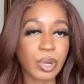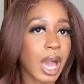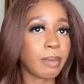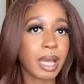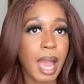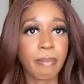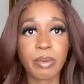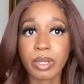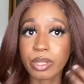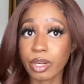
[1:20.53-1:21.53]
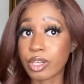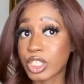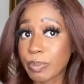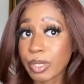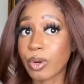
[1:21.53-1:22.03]
I'm not happy with their
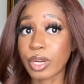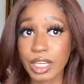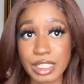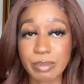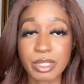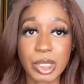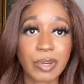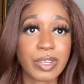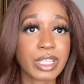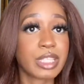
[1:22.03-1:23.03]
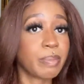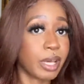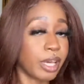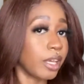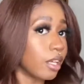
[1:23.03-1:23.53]
shipping or customer service,
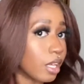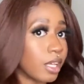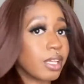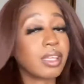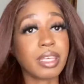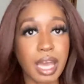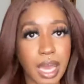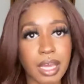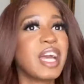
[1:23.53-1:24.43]
but yeah.